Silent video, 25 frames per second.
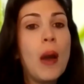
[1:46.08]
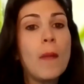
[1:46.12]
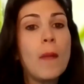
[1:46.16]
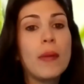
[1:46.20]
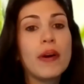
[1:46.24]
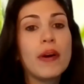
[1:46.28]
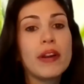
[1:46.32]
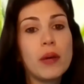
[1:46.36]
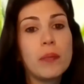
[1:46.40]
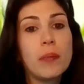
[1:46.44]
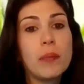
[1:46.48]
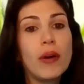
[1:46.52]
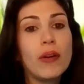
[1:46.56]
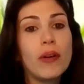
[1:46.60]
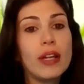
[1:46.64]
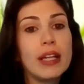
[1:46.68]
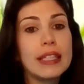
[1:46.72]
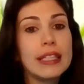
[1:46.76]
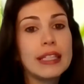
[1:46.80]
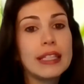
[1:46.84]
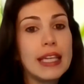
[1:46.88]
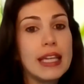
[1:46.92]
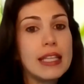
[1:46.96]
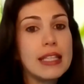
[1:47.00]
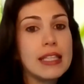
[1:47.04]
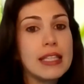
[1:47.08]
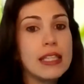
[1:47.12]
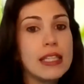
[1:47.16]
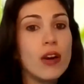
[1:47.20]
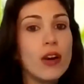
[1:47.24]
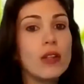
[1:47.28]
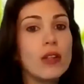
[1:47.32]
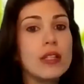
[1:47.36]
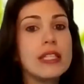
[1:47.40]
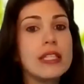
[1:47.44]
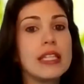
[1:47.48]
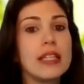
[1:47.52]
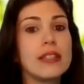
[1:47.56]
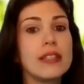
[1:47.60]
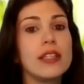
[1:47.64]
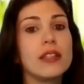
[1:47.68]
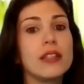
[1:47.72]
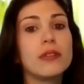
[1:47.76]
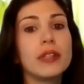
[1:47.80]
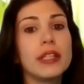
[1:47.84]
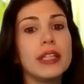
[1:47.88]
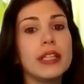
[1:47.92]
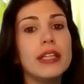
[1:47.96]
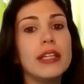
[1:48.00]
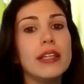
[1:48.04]
Maria Paola Chiesi holds a
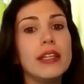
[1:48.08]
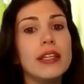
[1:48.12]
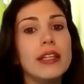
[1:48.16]
degree